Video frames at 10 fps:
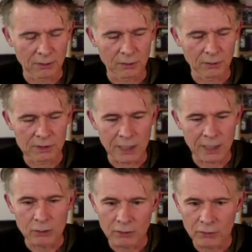
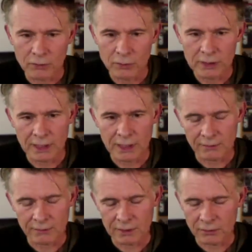cellular fluid
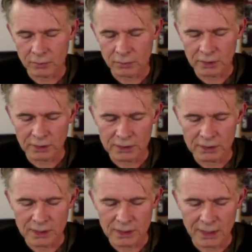level if we
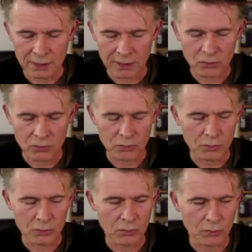decide
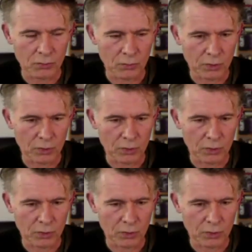to work